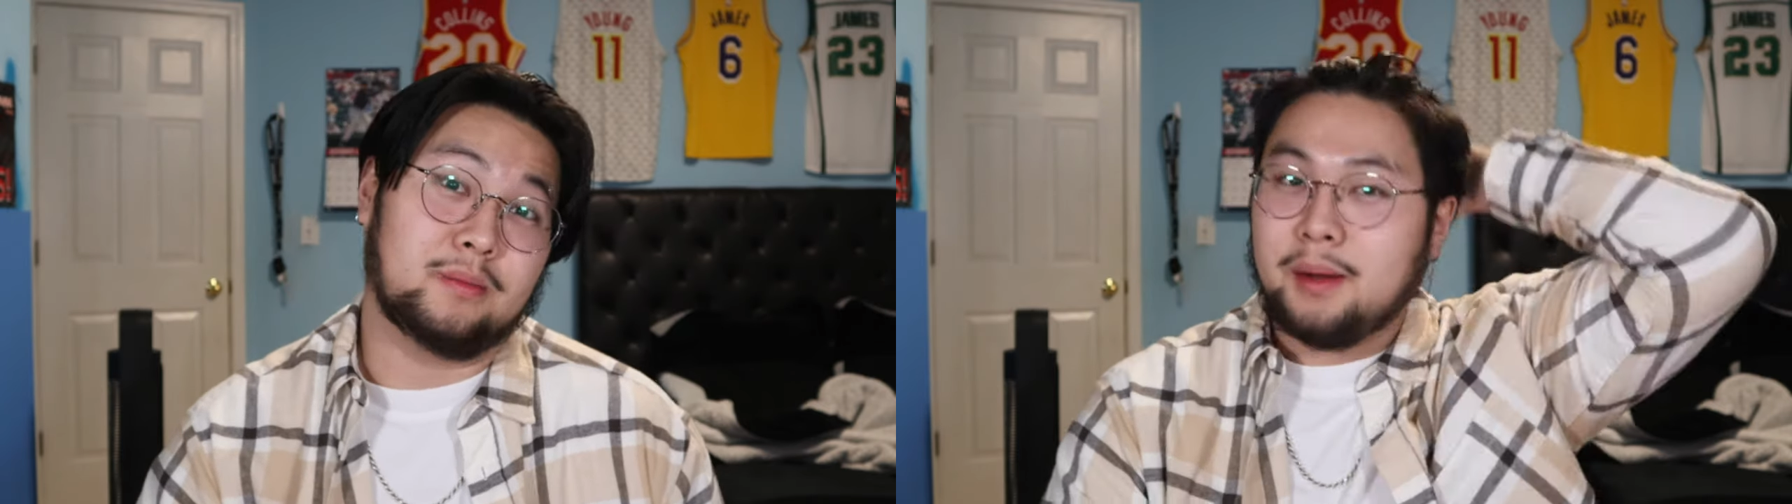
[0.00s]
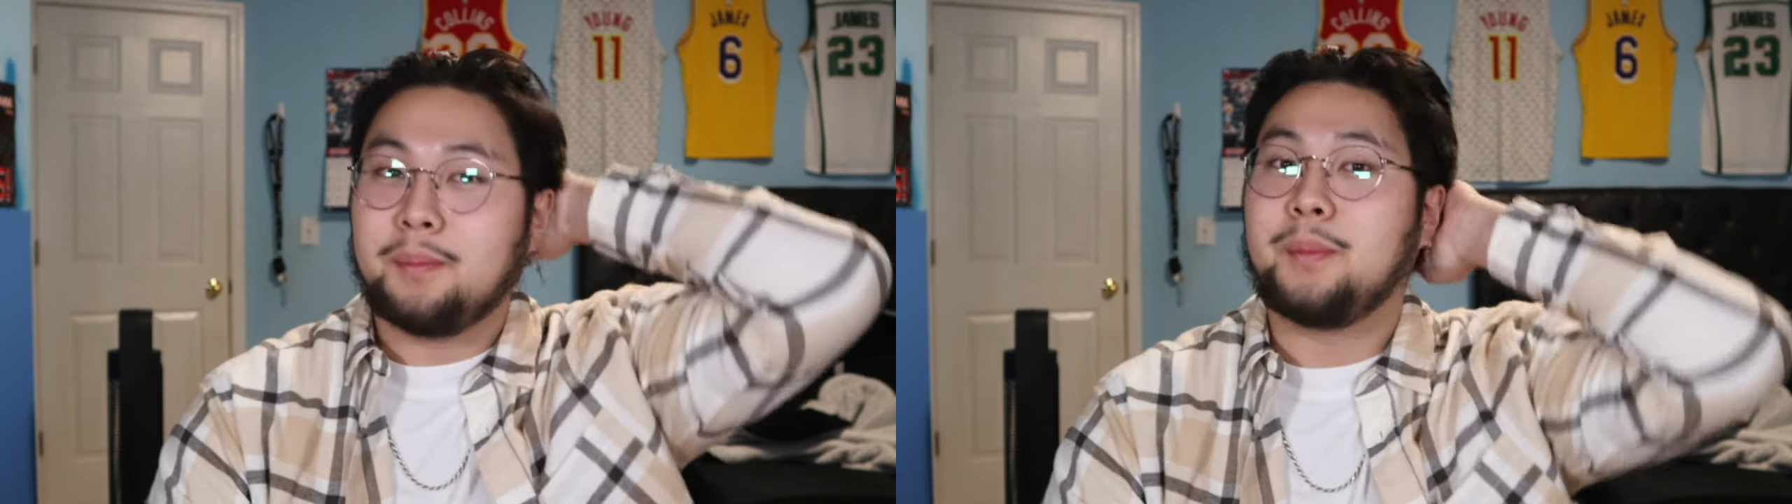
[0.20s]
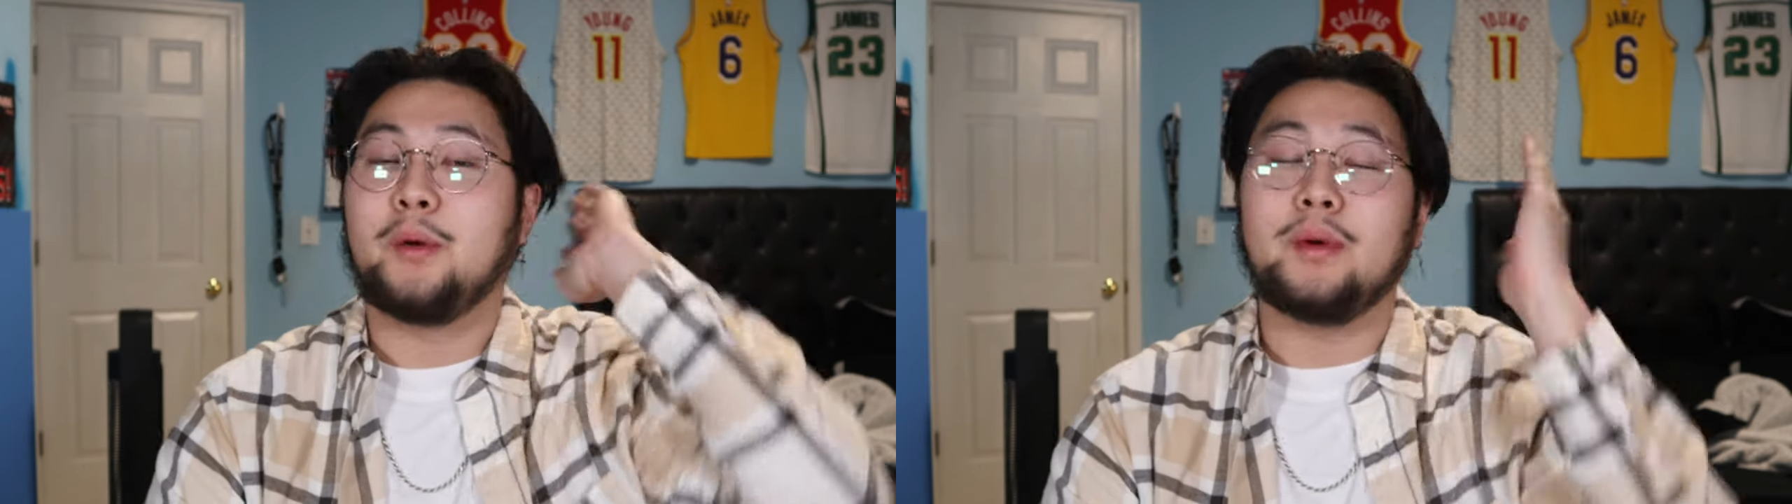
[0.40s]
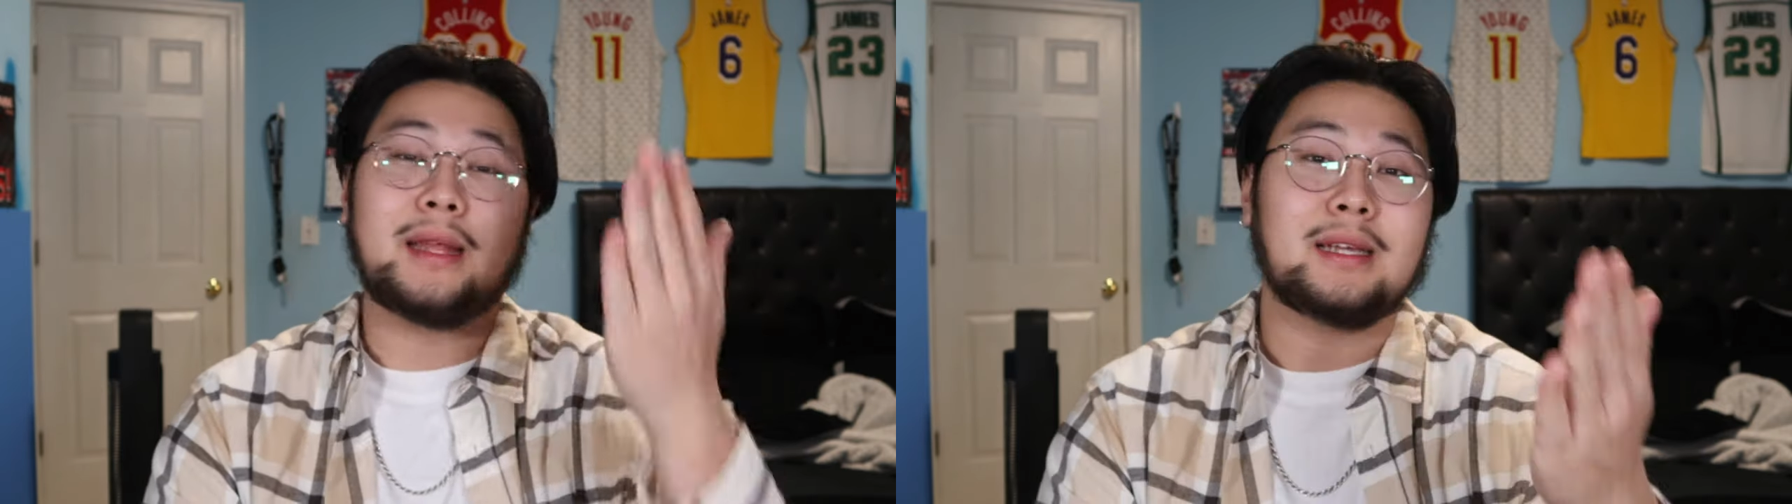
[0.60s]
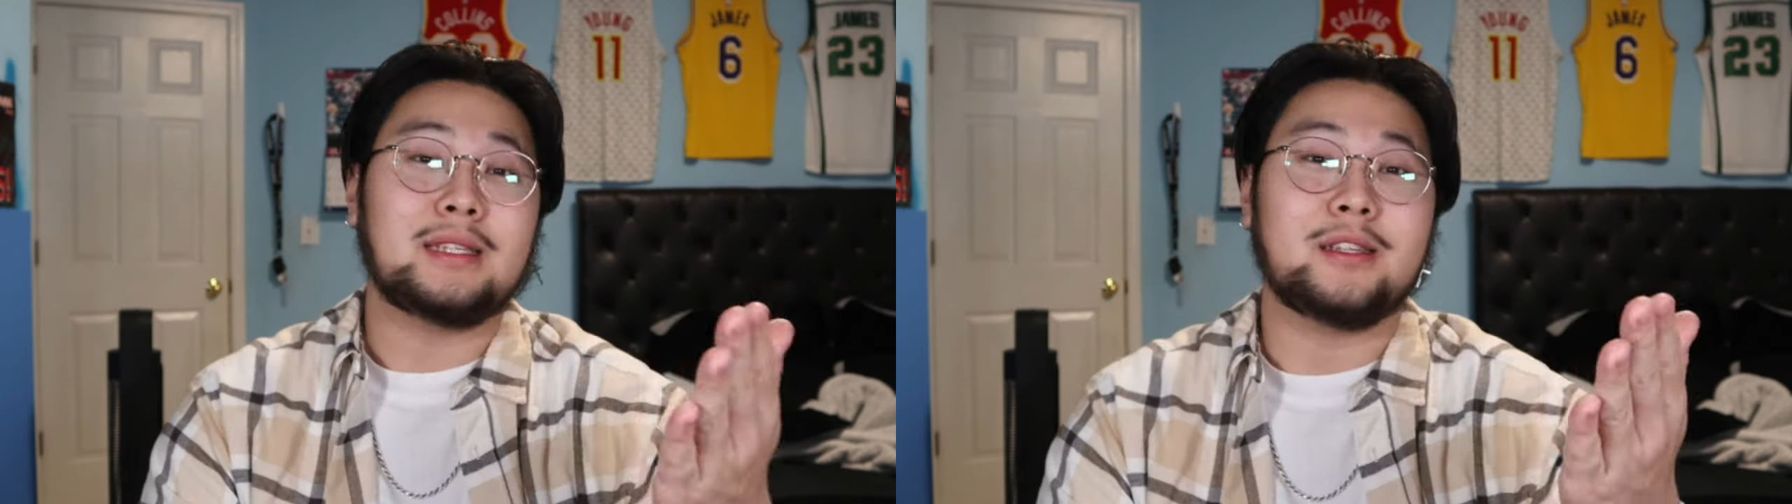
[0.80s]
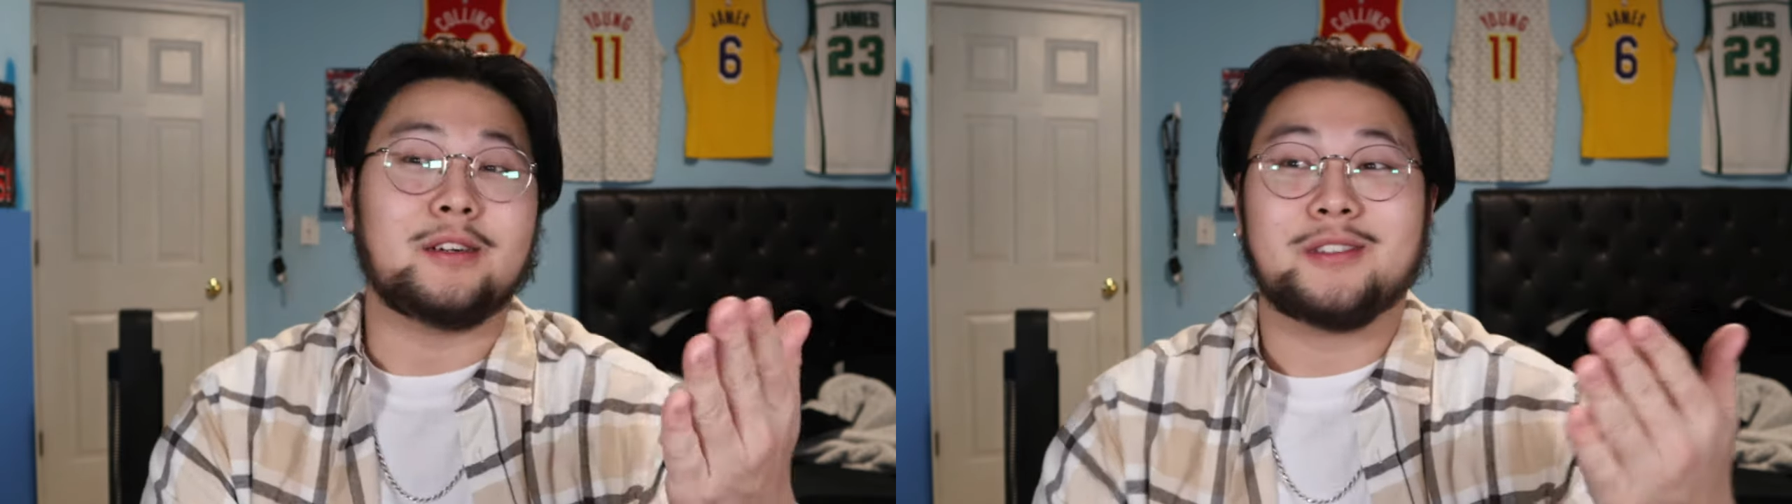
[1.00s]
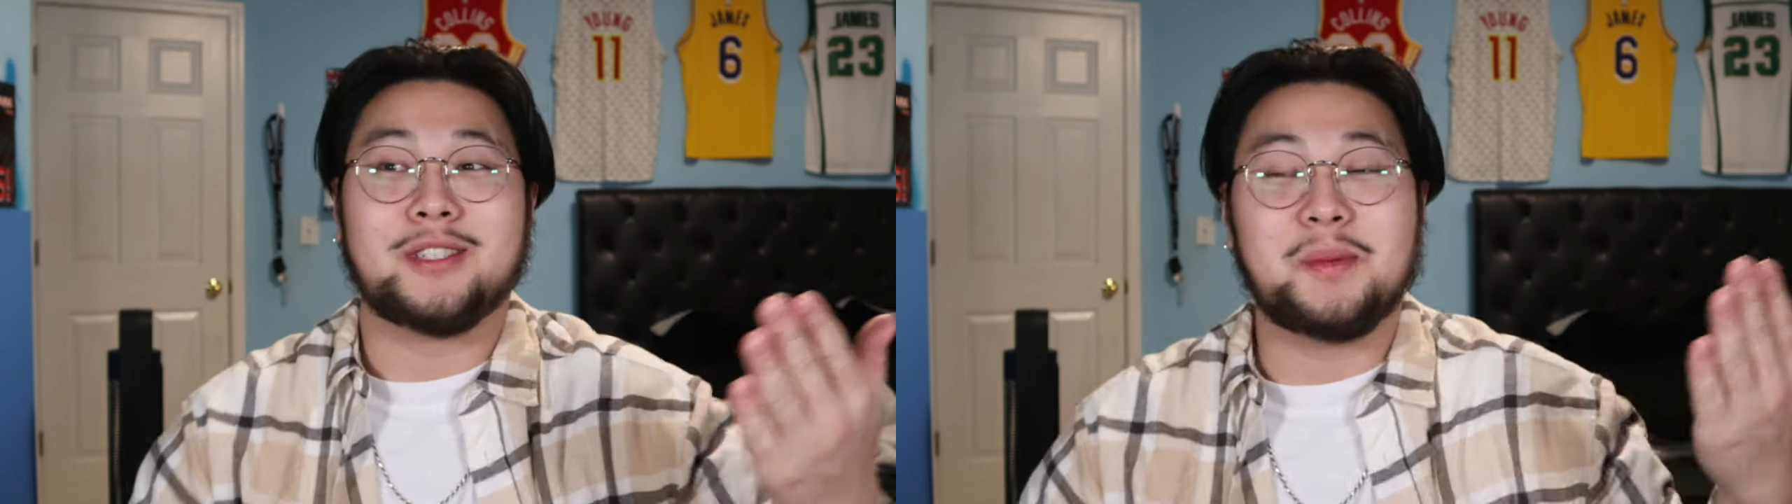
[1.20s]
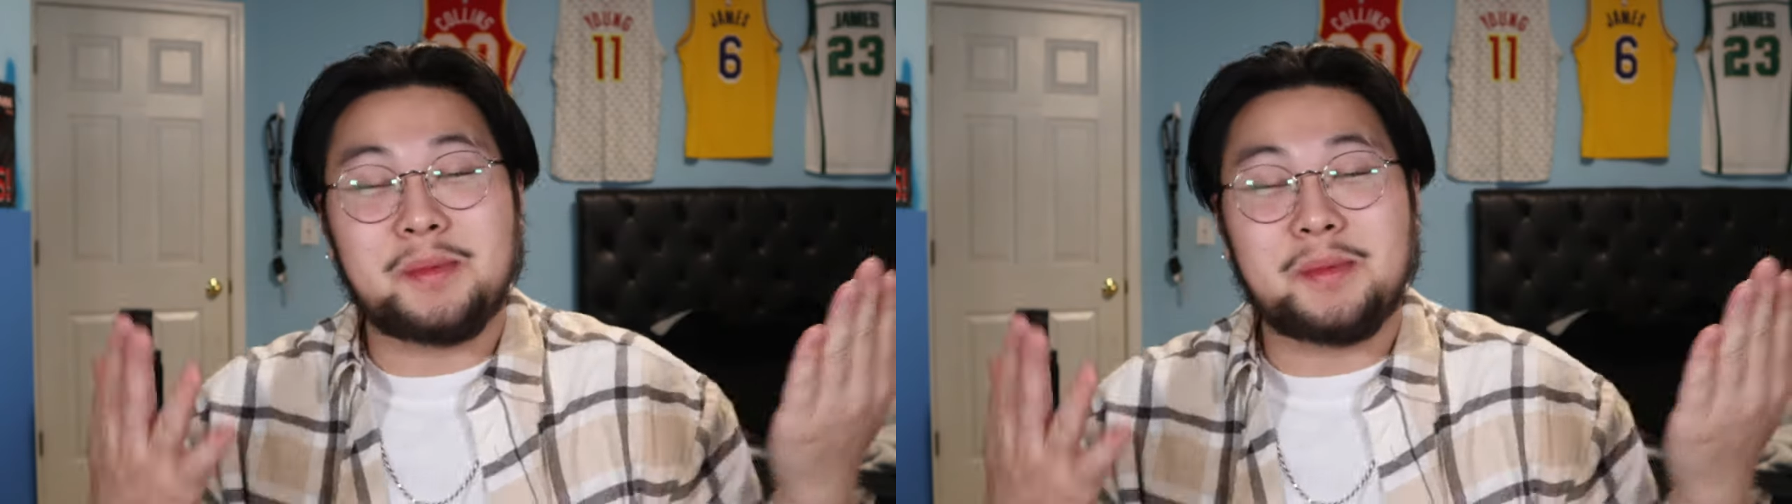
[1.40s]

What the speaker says: But with that said though, some of my